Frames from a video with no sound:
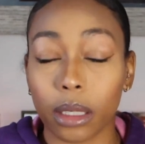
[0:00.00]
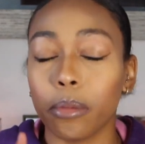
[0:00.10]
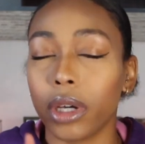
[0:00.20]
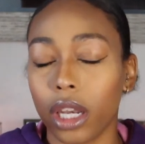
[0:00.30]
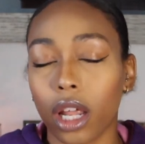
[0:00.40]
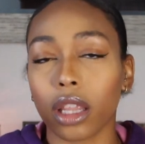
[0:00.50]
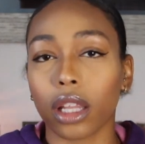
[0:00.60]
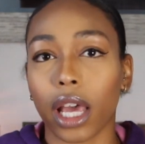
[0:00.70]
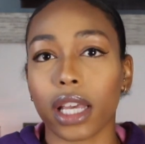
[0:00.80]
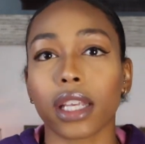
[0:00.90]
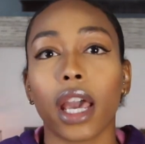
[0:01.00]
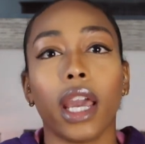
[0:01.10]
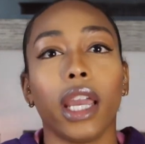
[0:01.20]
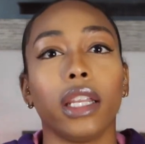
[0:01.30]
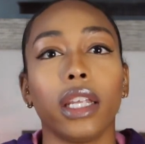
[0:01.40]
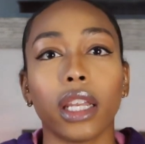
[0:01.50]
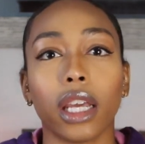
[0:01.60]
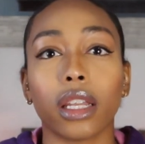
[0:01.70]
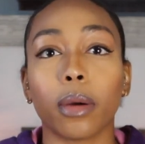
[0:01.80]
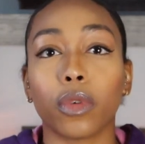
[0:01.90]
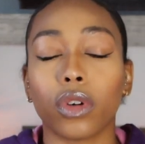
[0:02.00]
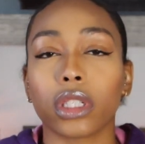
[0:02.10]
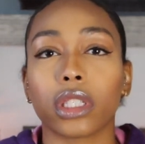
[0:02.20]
But nonetheless, he did end up going to